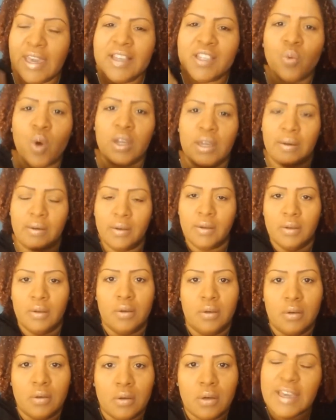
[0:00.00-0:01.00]
He is working.
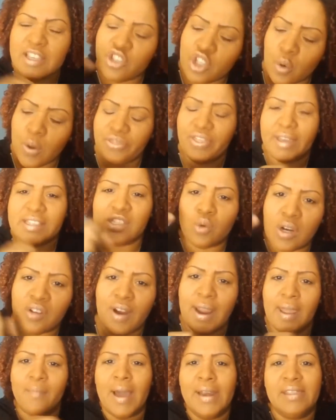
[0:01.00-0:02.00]
He's doing things. He's
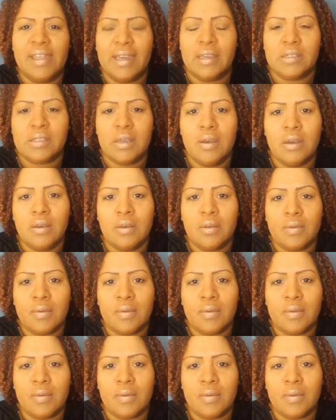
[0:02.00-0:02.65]
doing great and mighty things.